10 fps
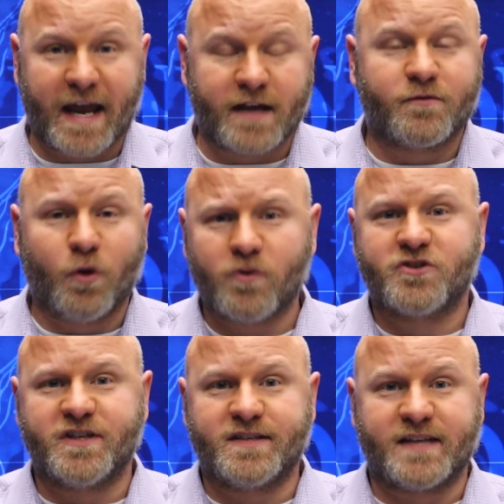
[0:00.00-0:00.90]
And of course,
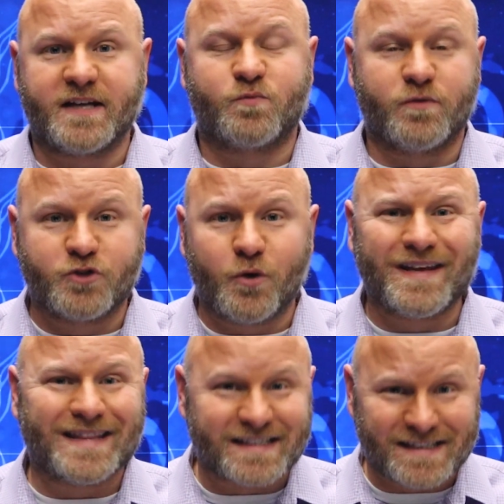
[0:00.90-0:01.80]
she says we're
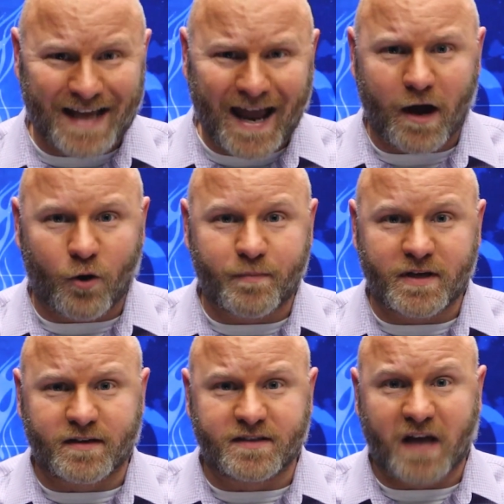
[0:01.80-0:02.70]
doing this now
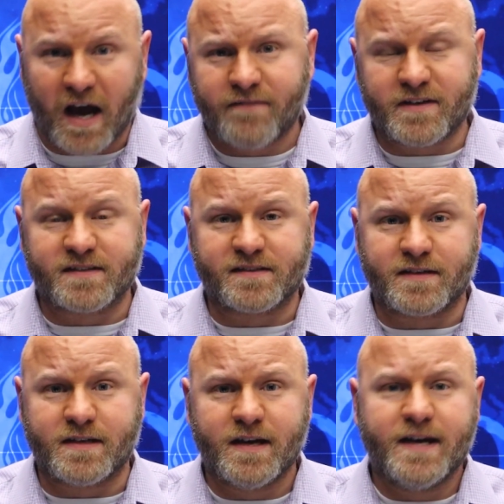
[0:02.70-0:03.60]
because
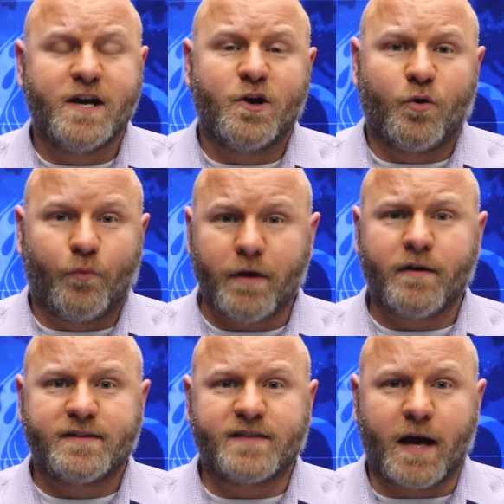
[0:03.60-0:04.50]
obviously we're
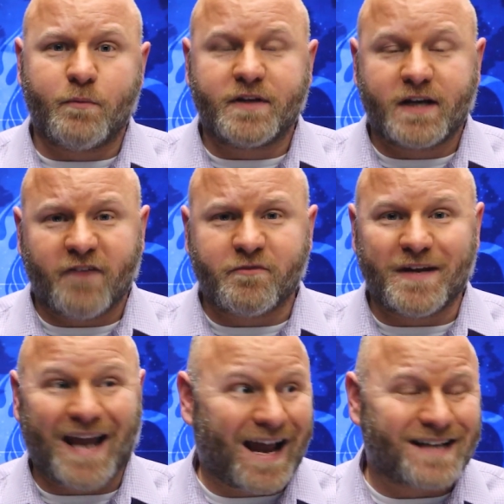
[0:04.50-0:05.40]
at a time when the
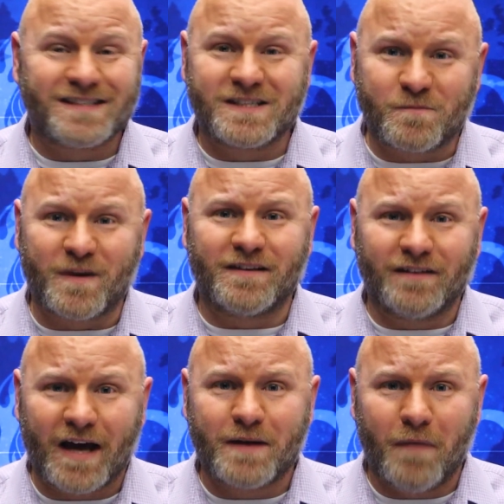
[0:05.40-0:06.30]
government has to spend a
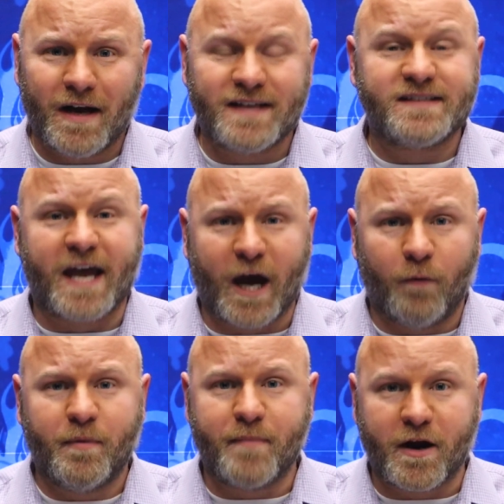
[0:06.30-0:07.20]
lot of money to
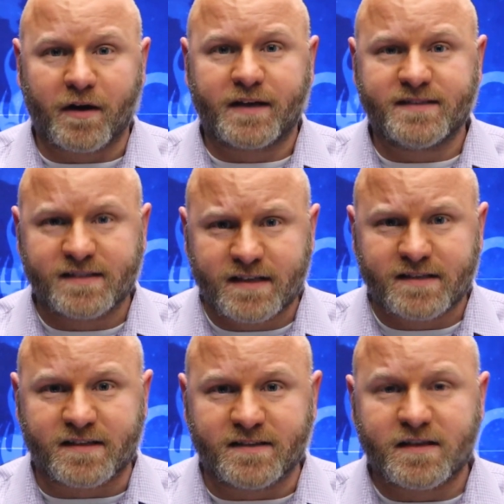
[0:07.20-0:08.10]
help American
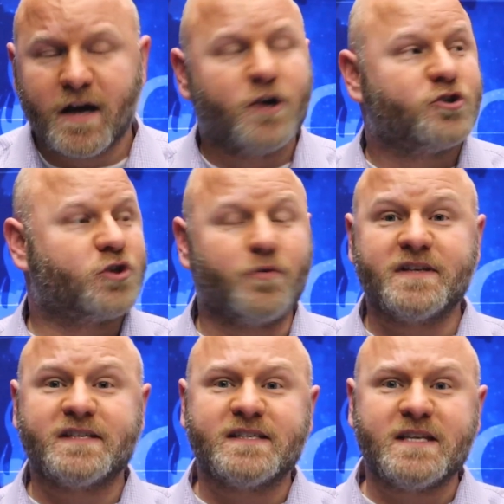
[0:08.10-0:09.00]
citizens, so
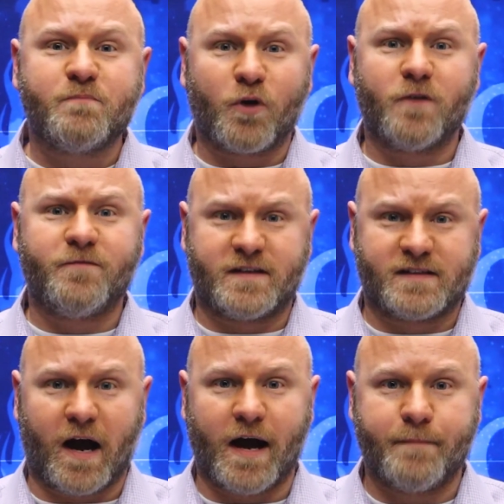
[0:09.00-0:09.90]
this is the perfect
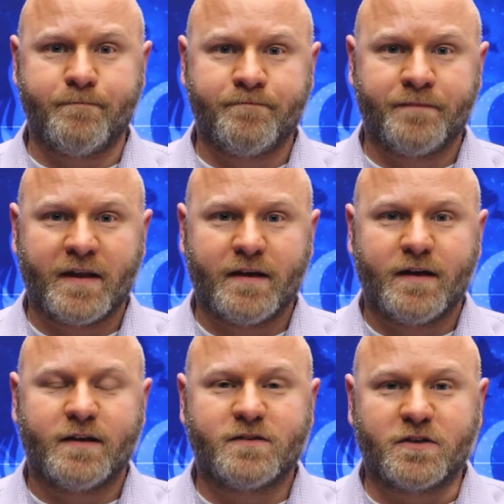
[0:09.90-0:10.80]
time
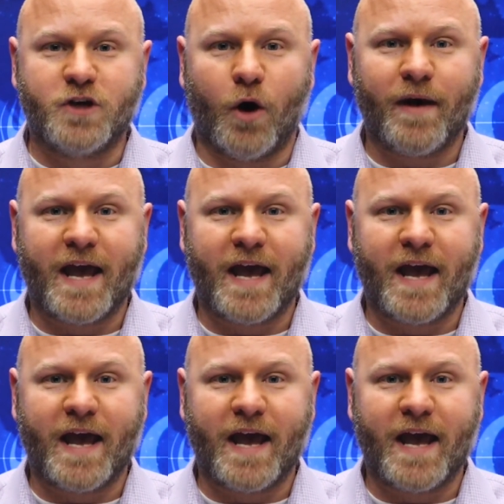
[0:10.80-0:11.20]
to go